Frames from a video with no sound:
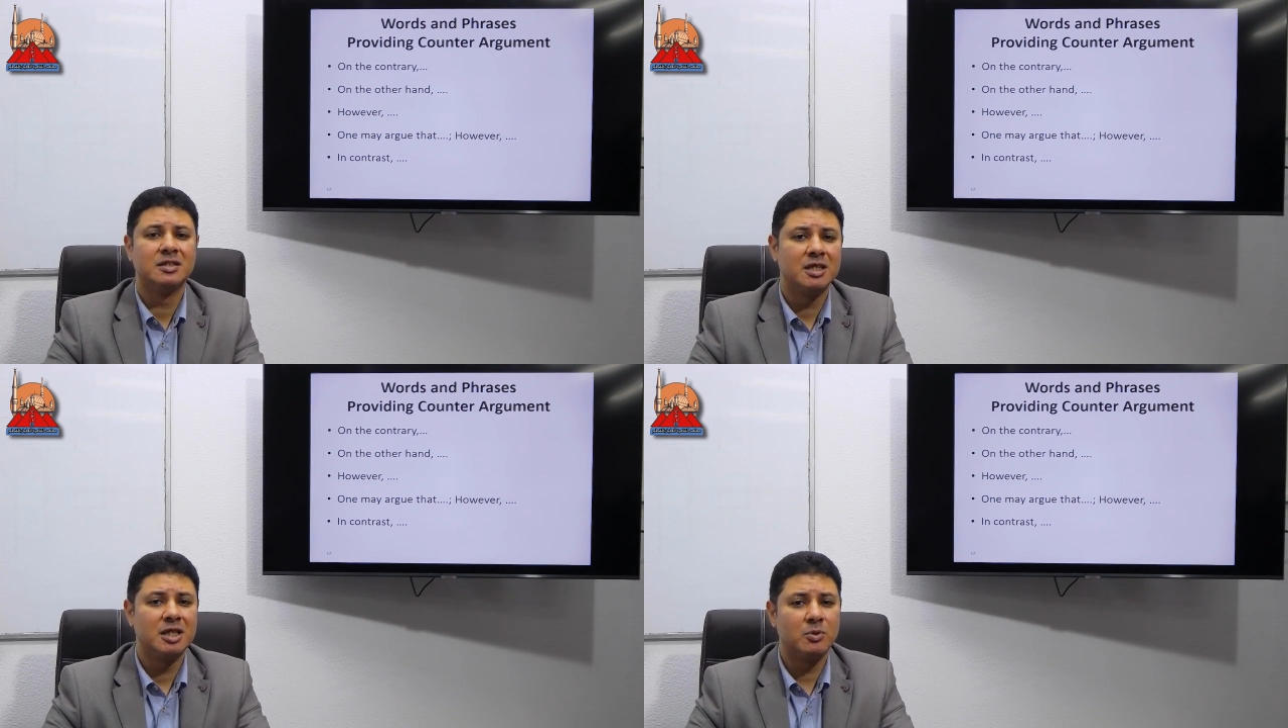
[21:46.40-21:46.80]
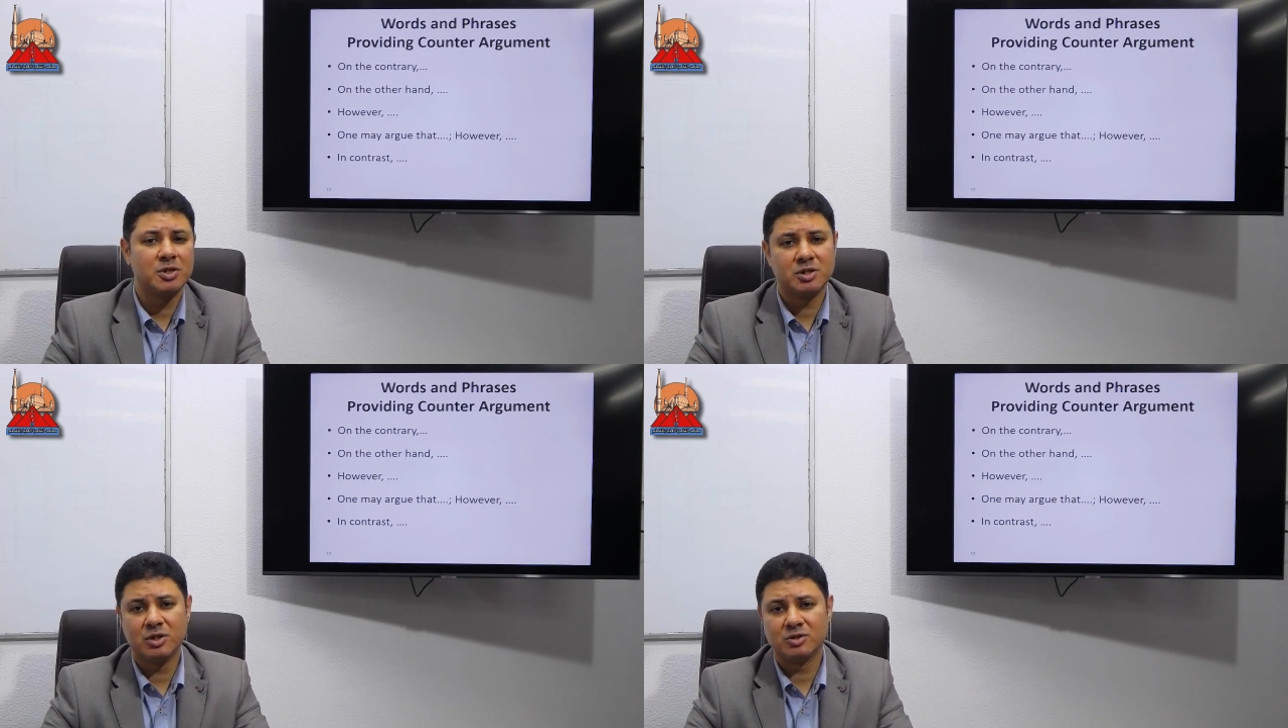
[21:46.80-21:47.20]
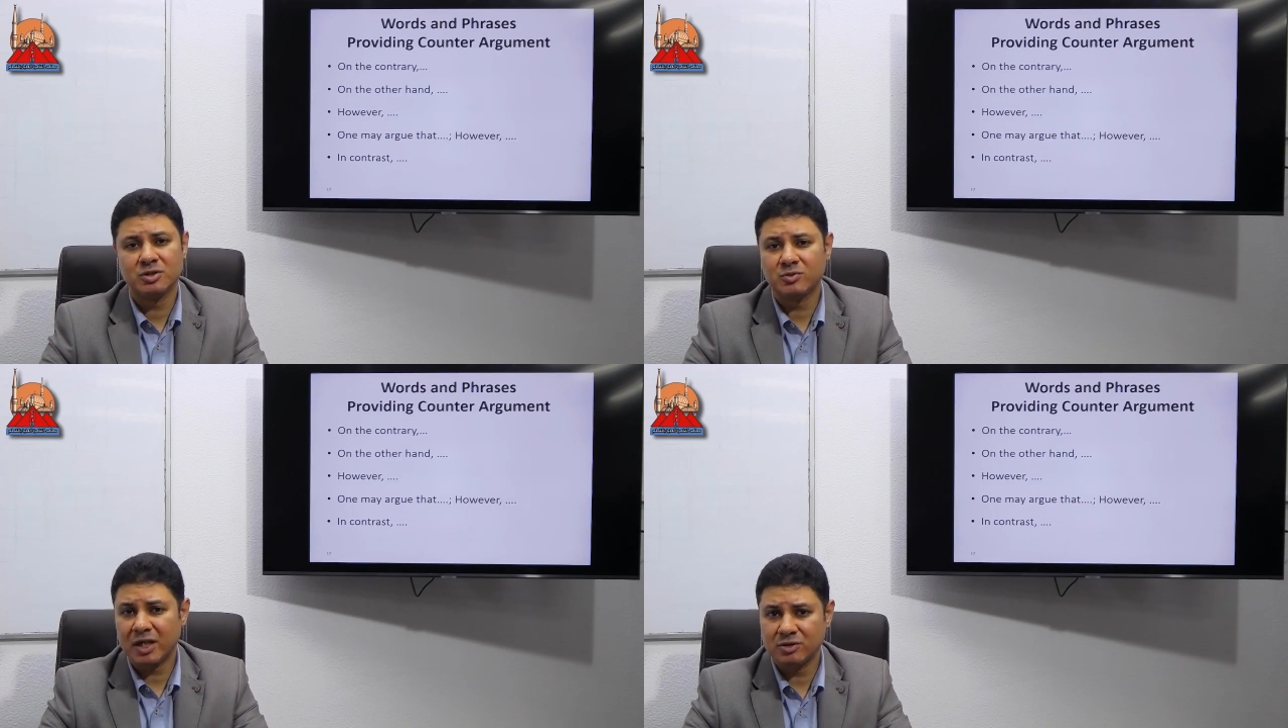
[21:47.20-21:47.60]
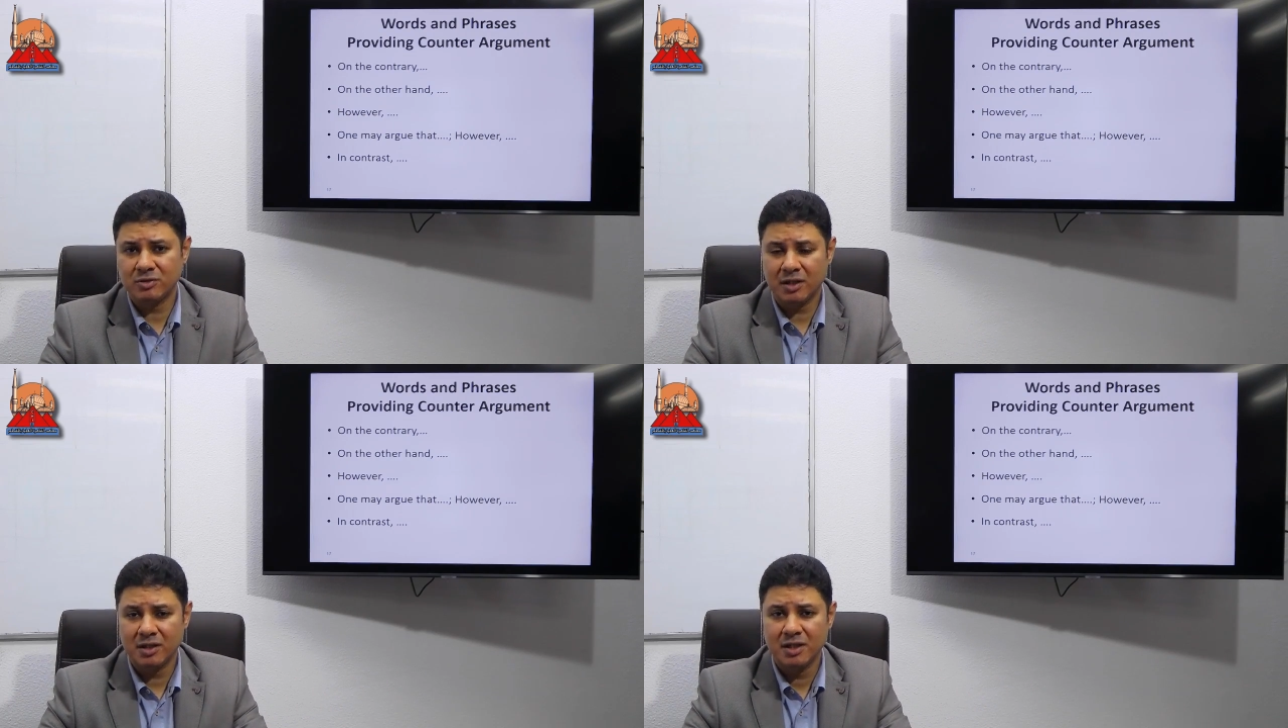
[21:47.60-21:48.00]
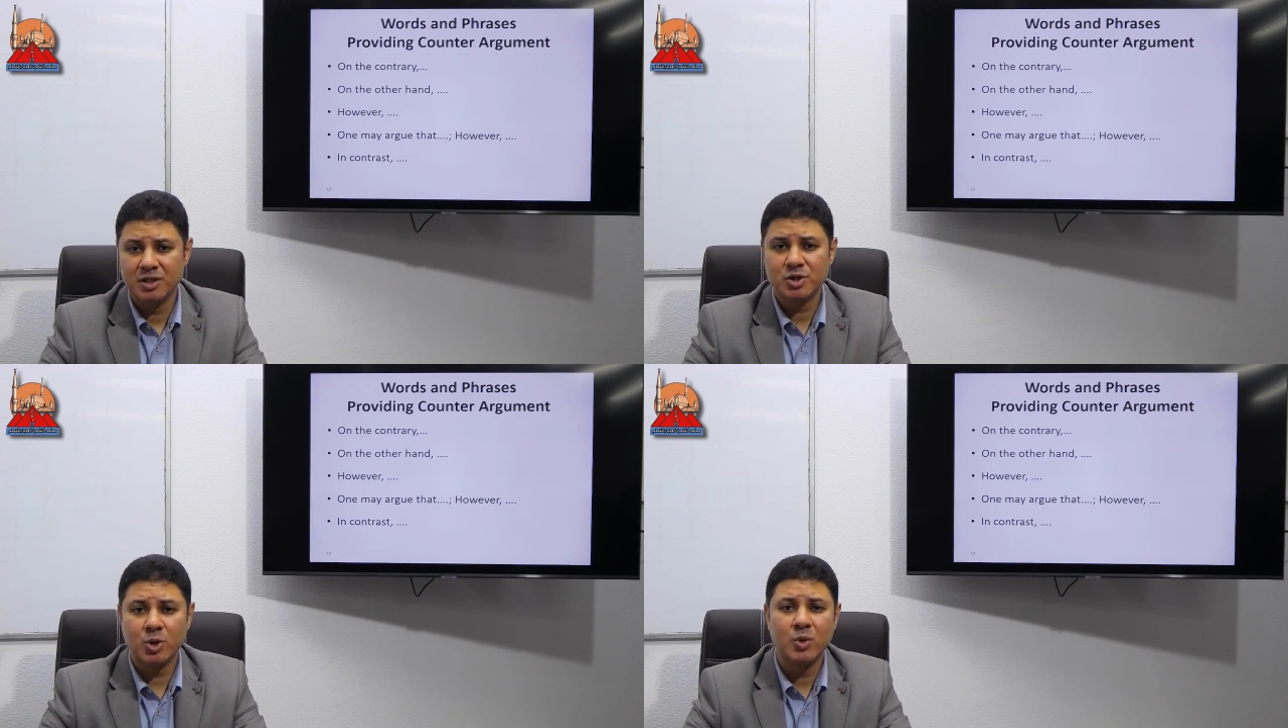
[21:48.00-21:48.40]
he was not rational.
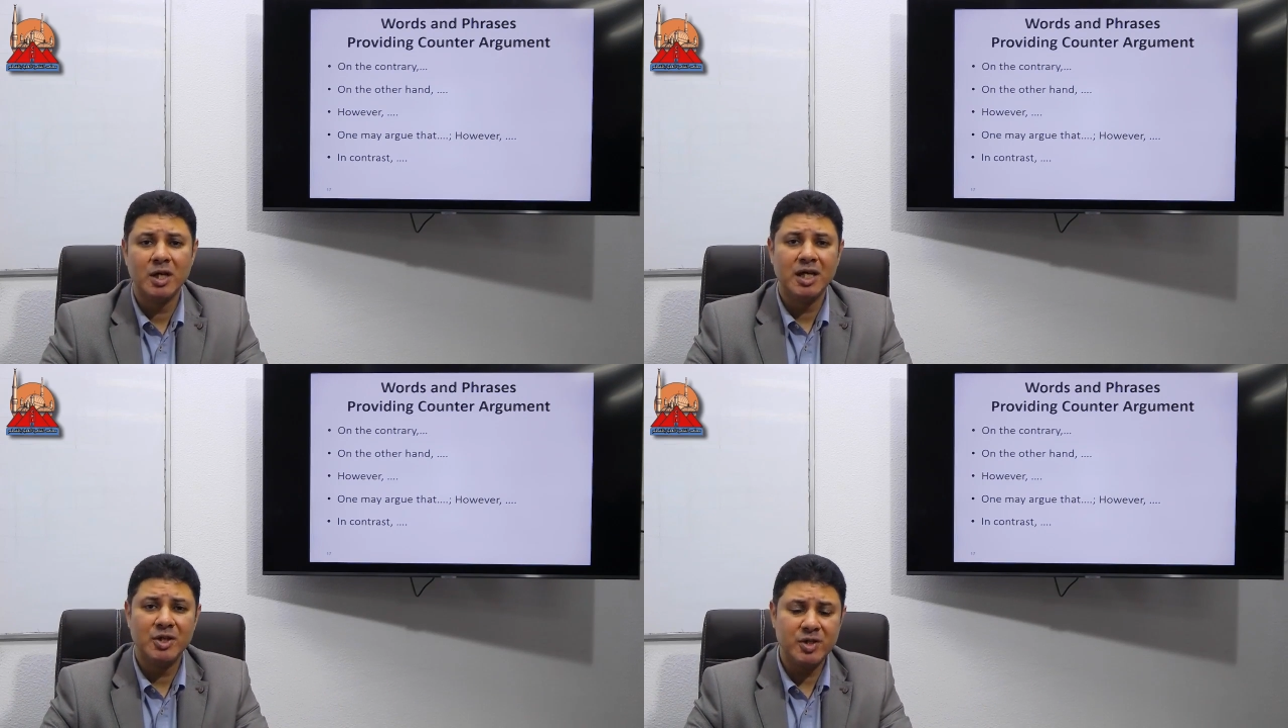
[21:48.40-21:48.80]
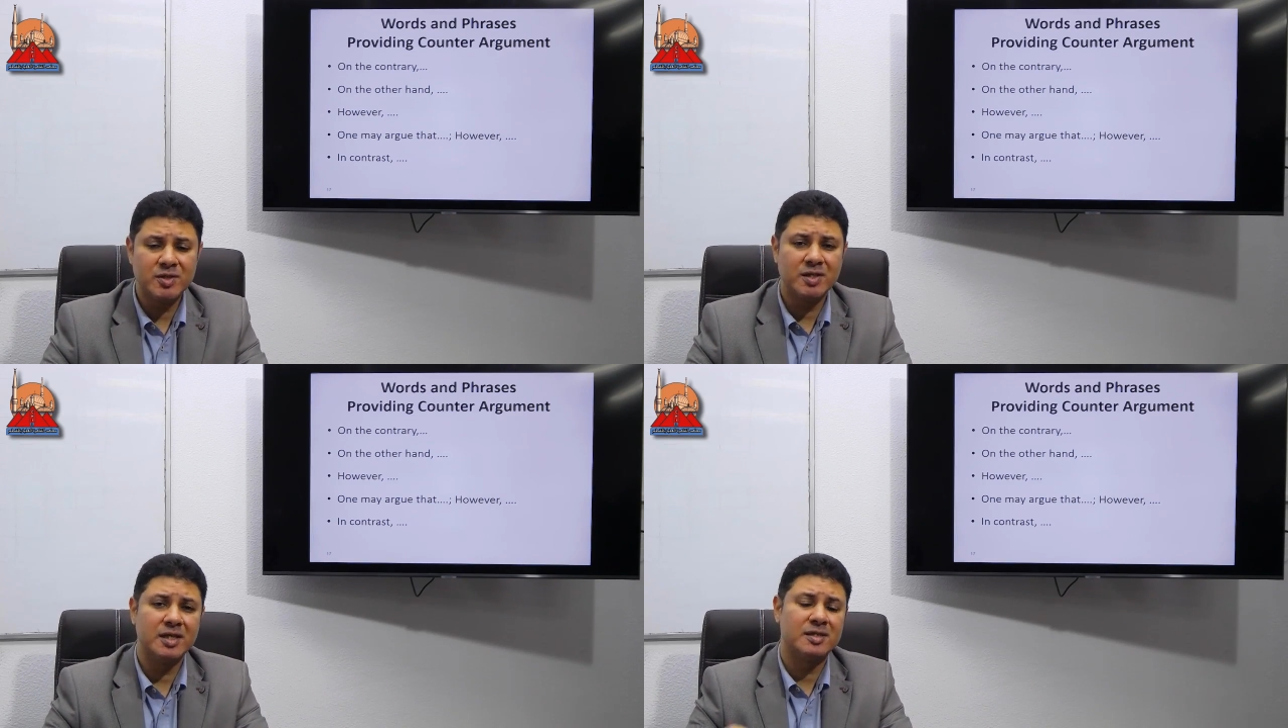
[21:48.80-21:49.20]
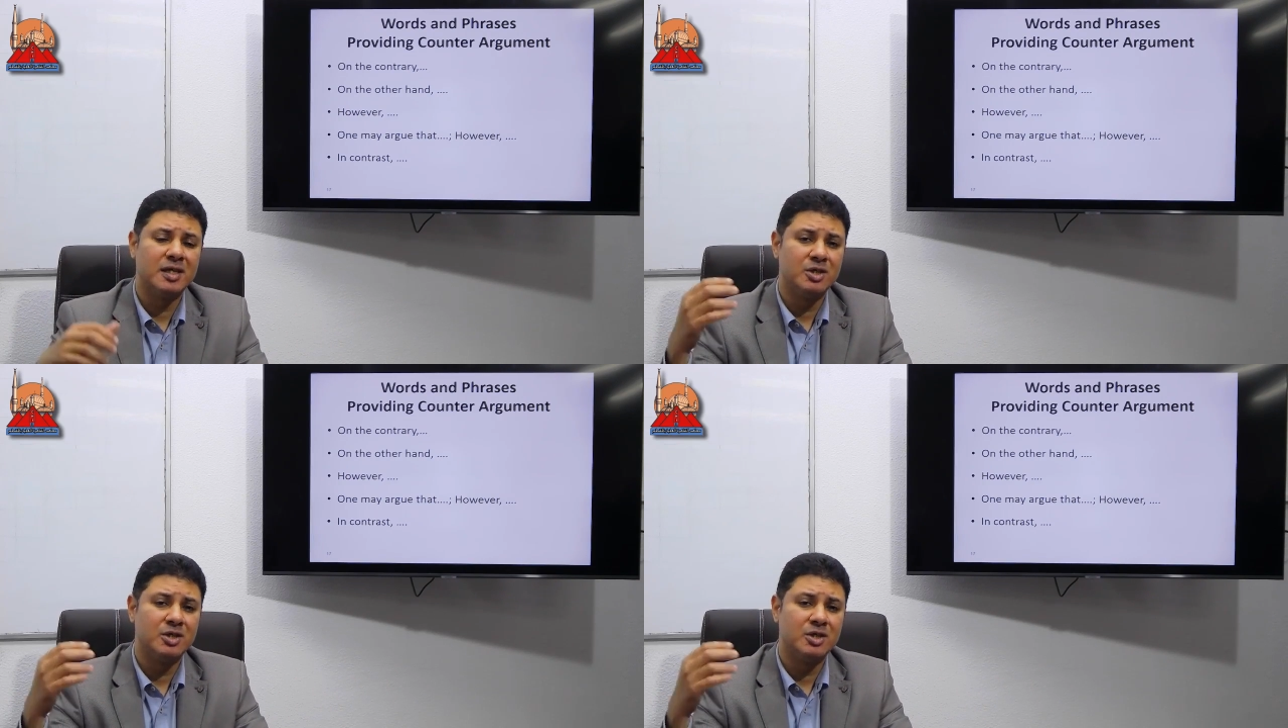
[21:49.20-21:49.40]
So in this case,